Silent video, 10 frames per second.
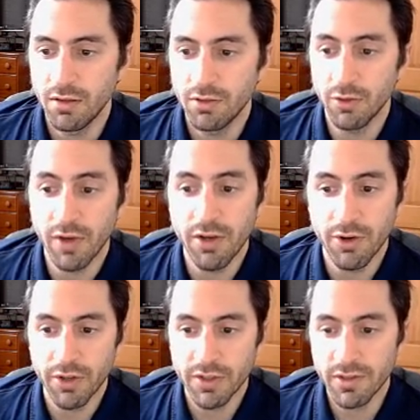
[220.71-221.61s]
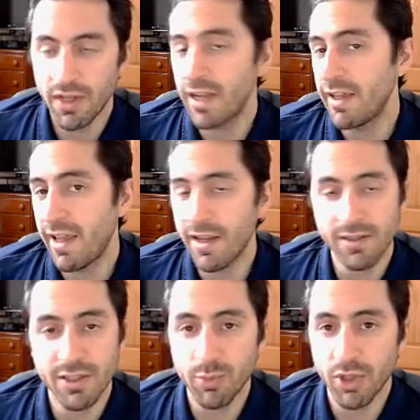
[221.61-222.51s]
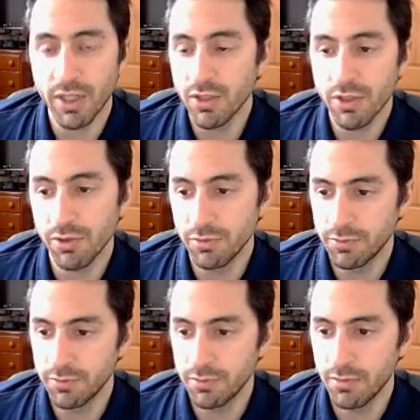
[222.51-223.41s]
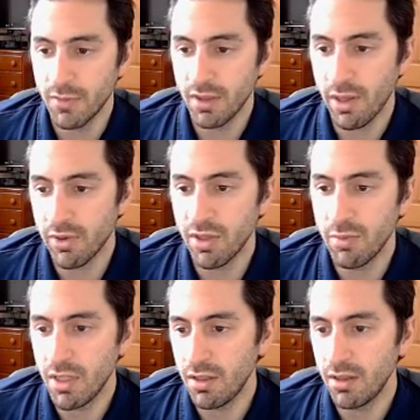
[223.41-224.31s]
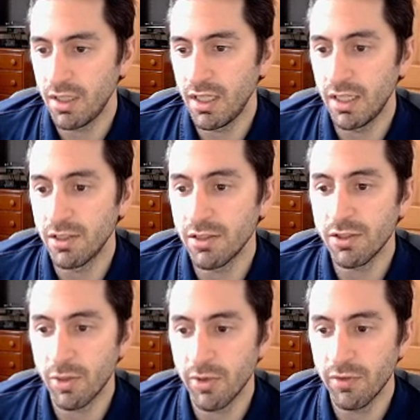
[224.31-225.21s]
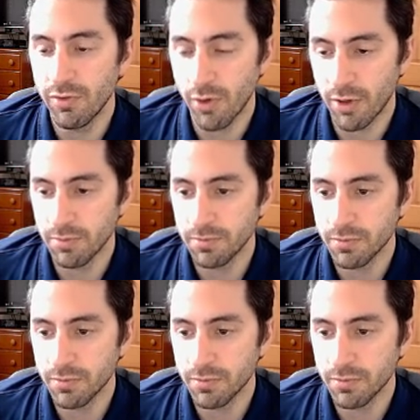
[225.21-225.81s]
So if I notice, I can't just plug in 2. That would give me an indeterminate form.